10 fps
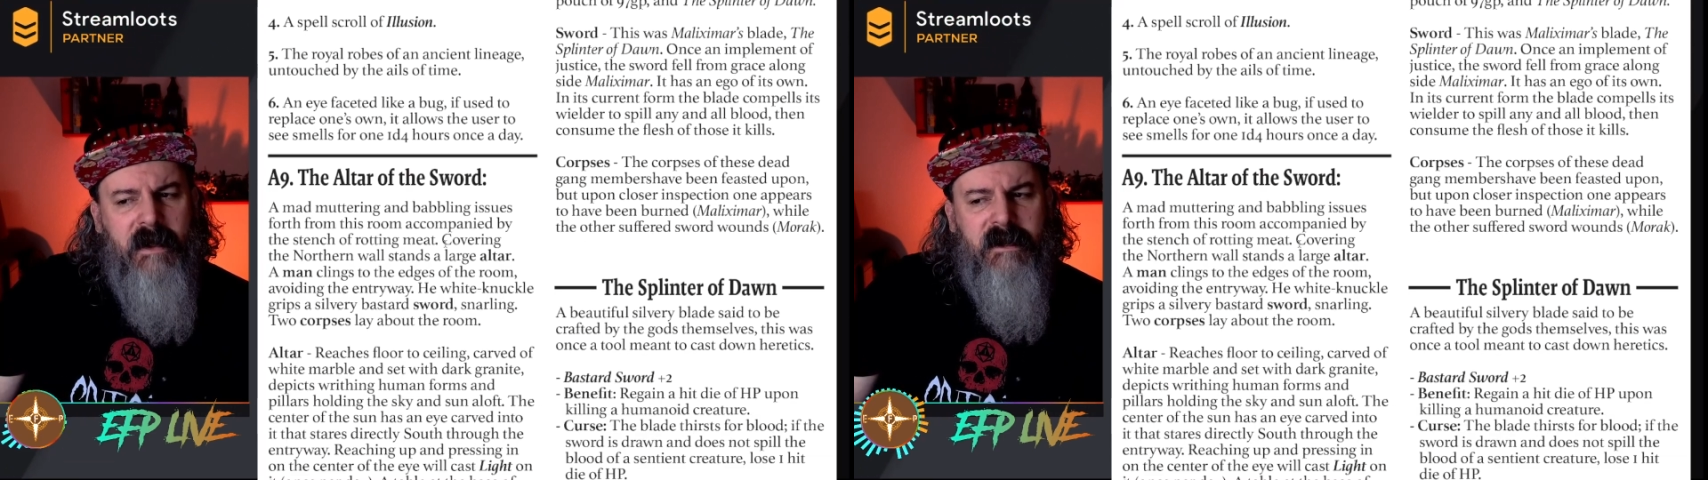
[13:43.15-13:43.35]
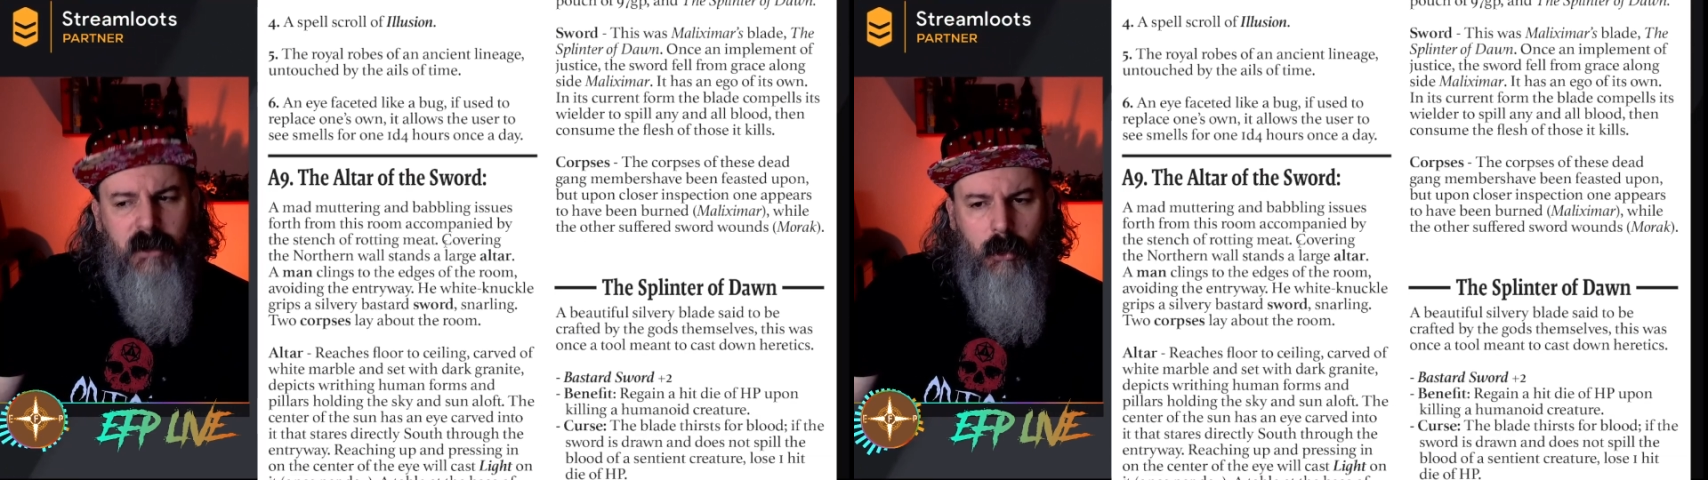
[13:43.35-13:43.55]

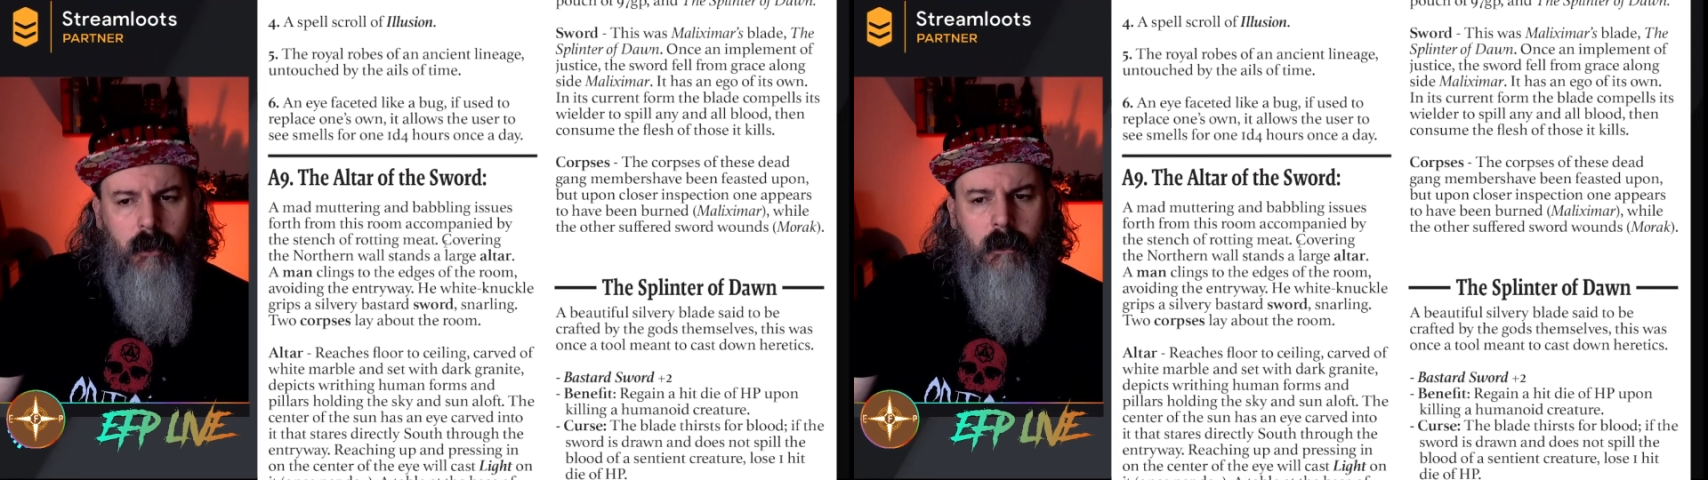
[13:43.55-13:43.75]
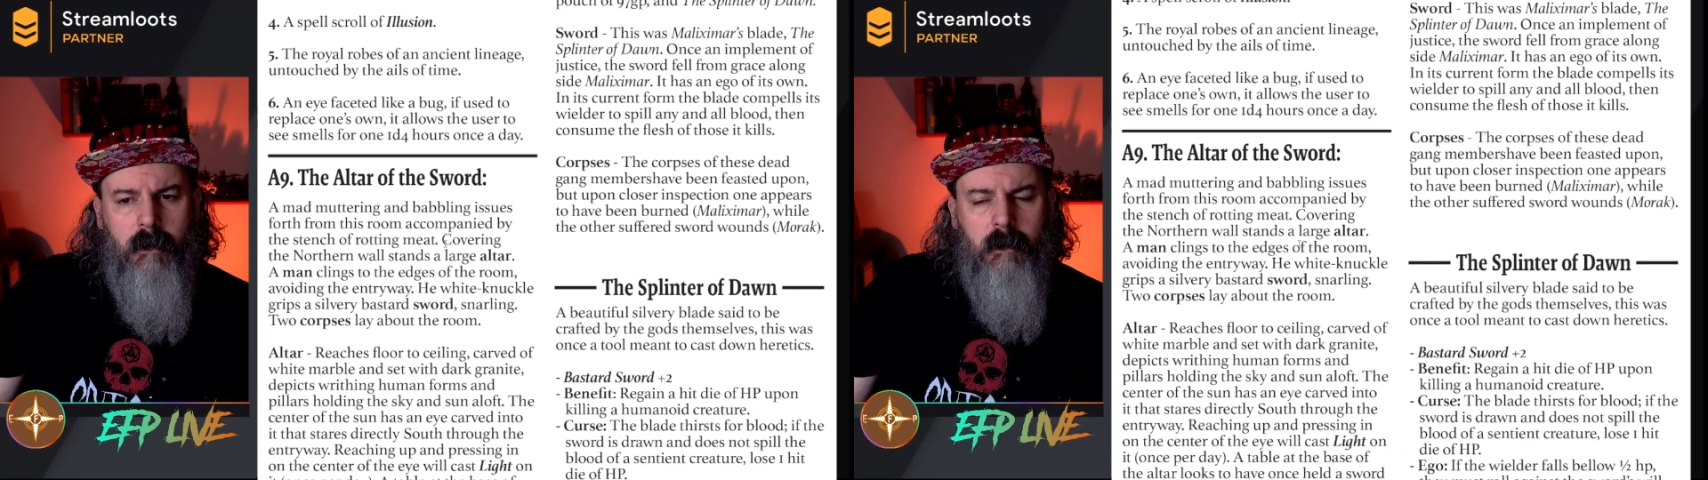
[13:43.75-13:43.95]

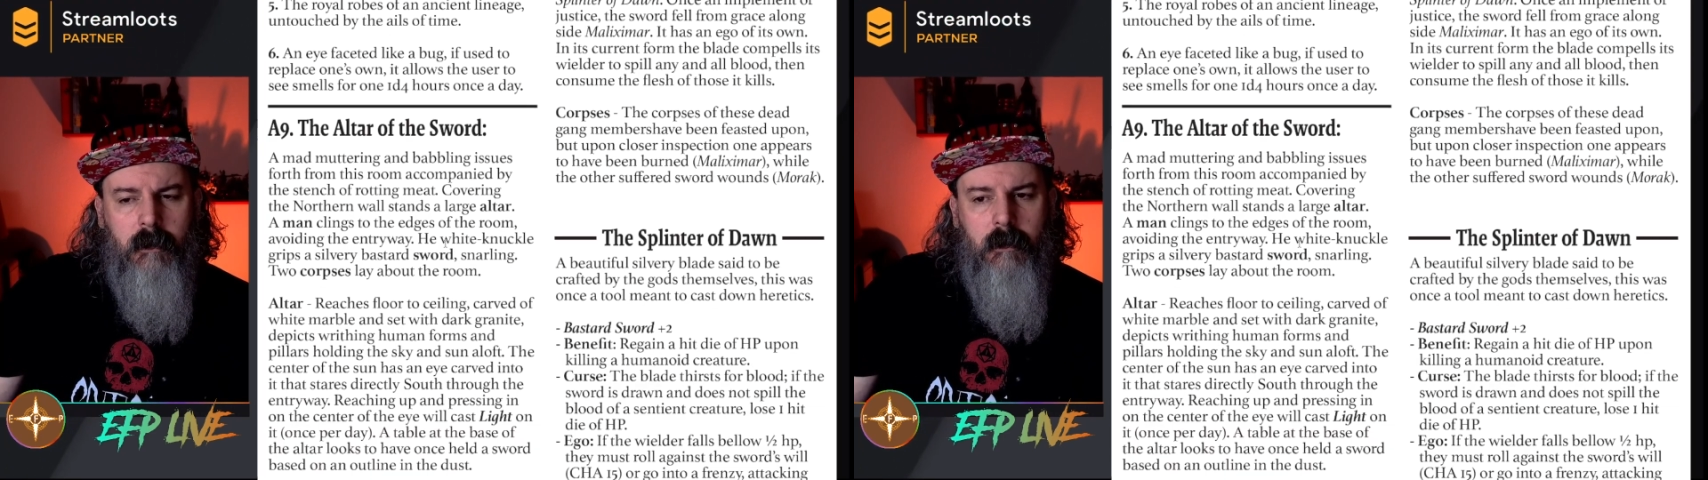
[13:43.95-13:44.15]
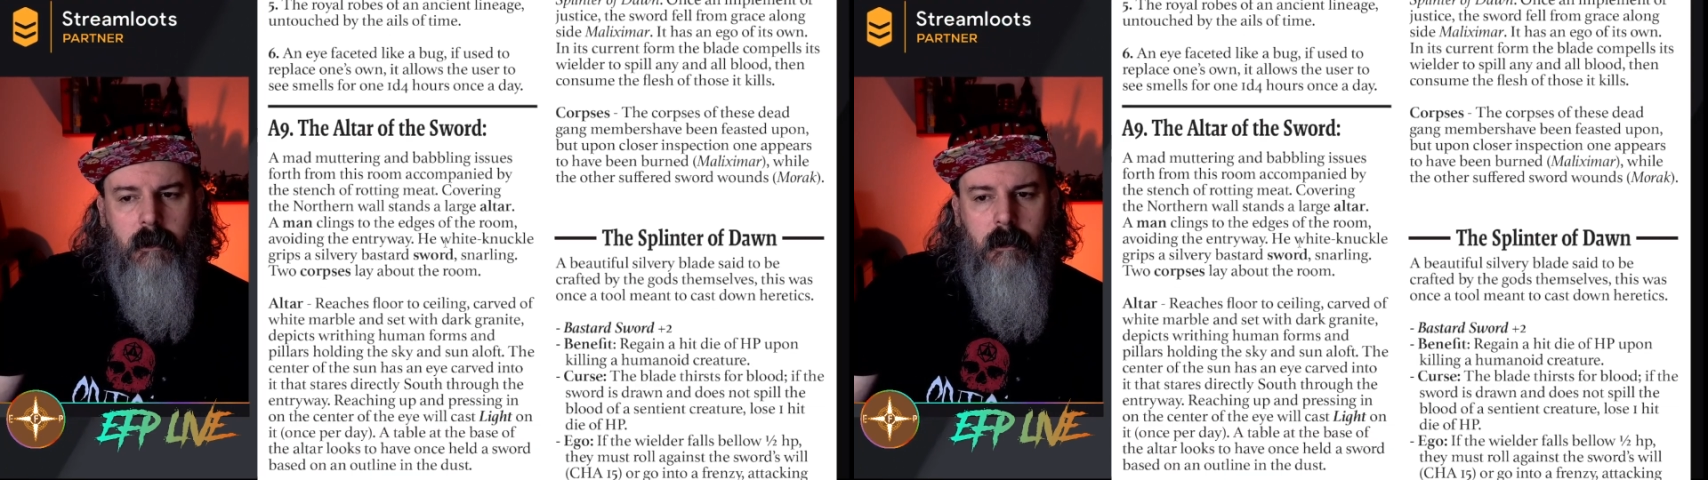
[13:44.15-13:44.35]
2.
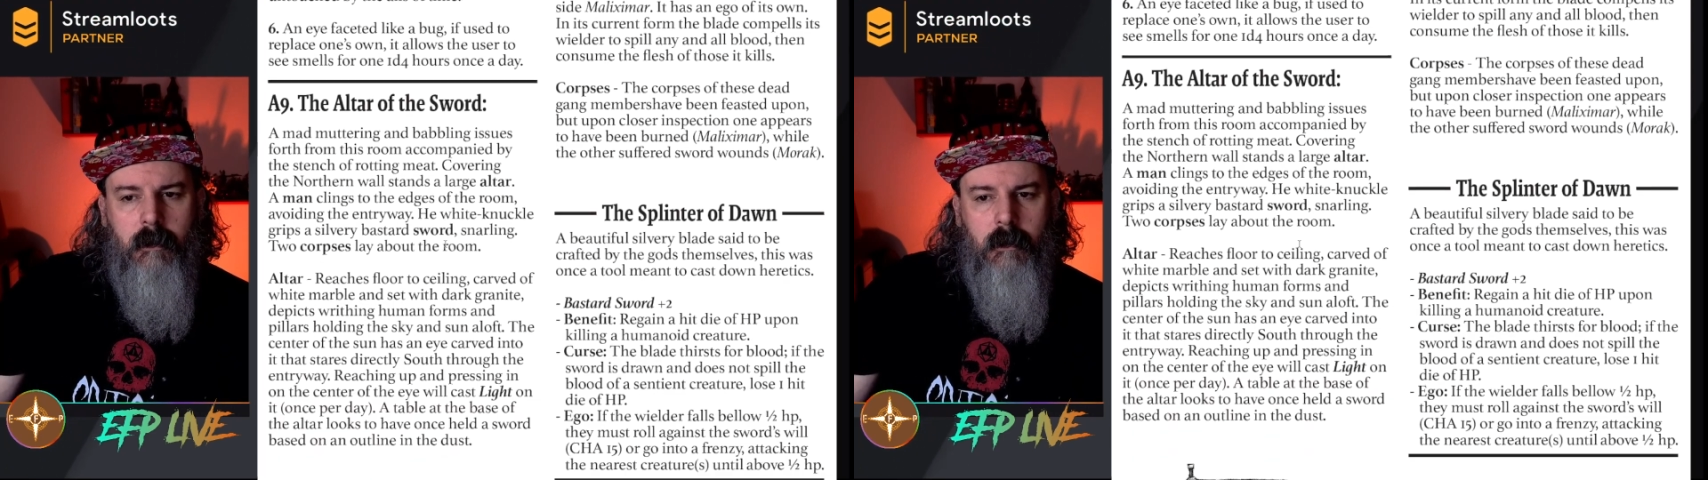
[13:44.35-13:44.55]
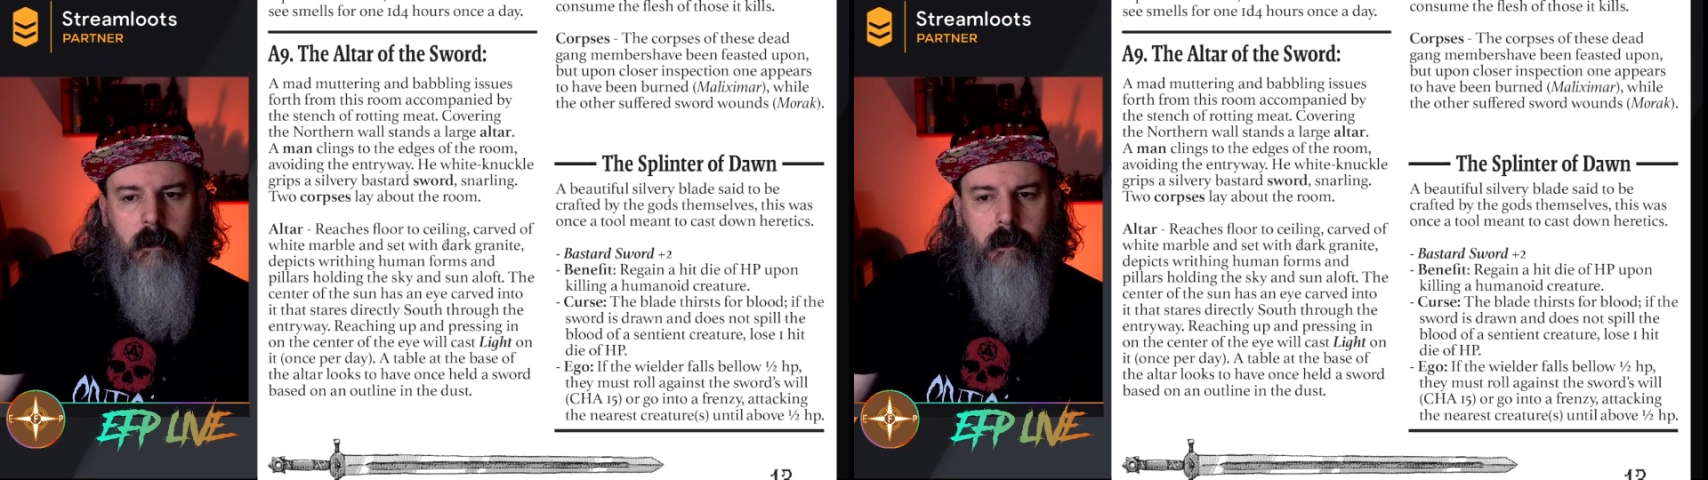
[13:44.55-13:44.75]

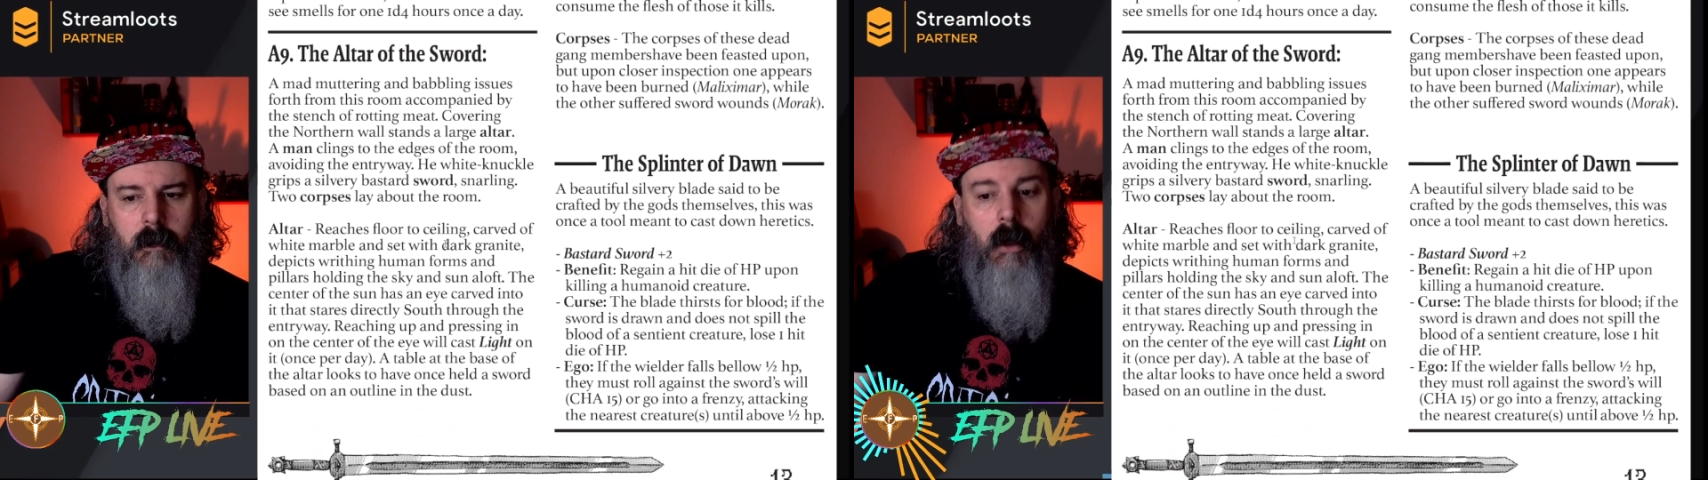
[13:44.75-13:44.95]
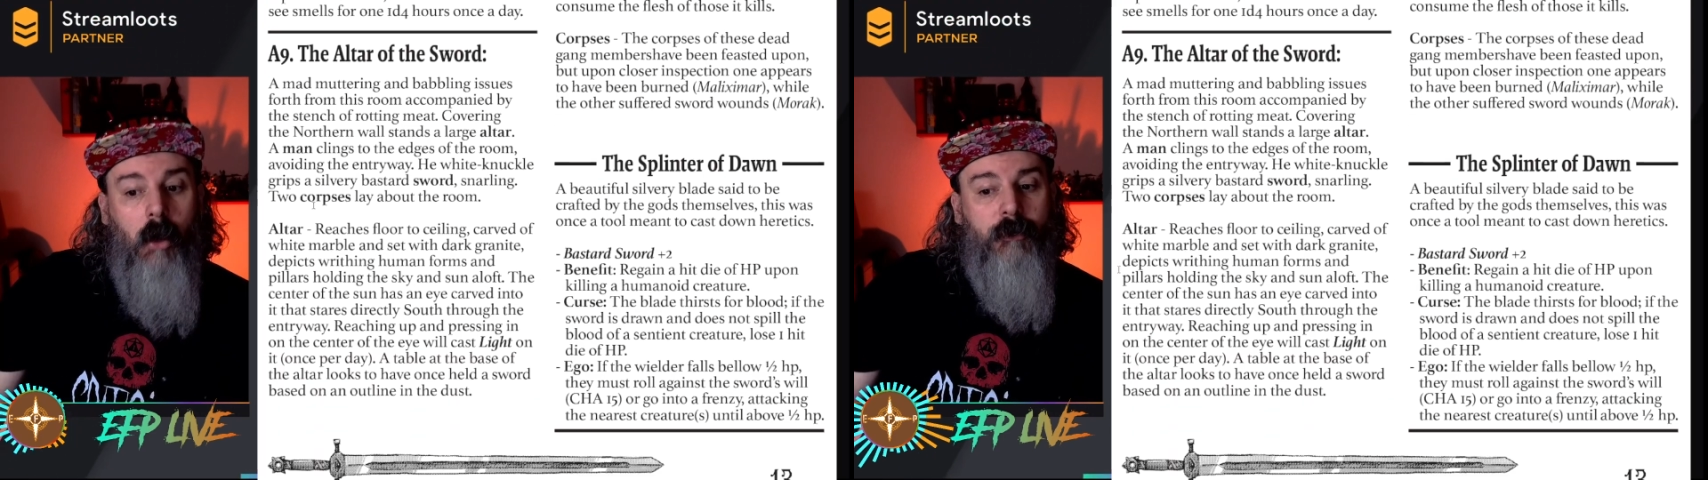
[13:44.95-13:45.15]

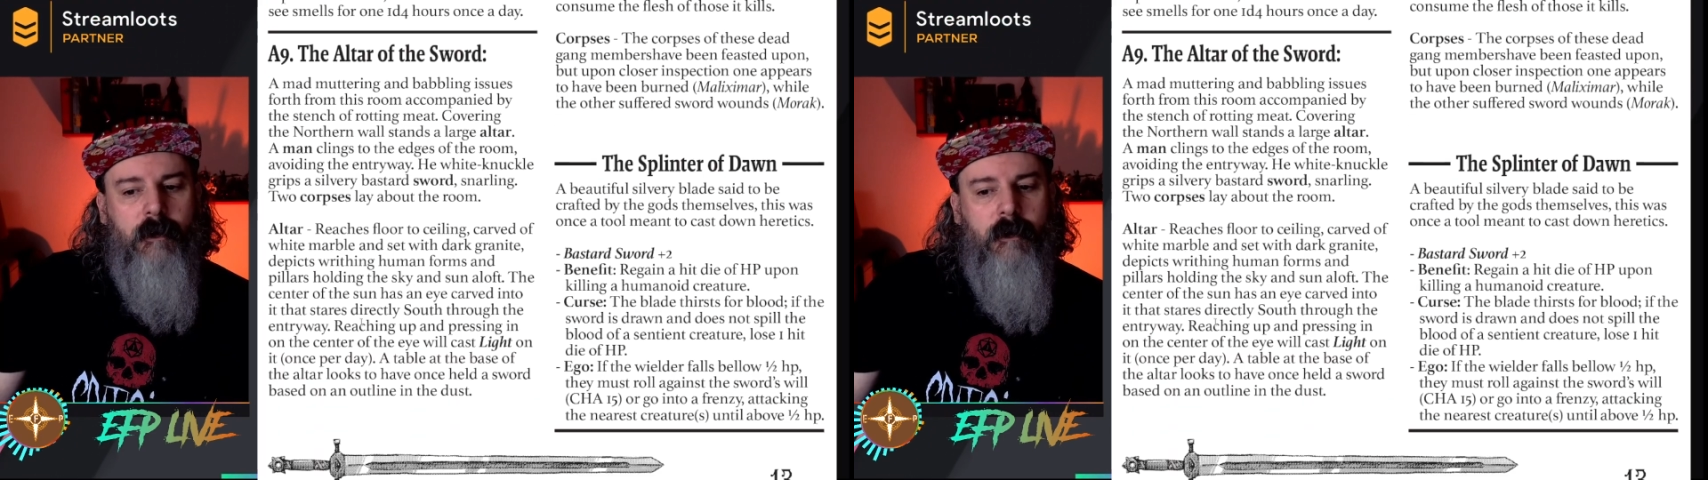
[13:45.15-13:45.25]
Altar of the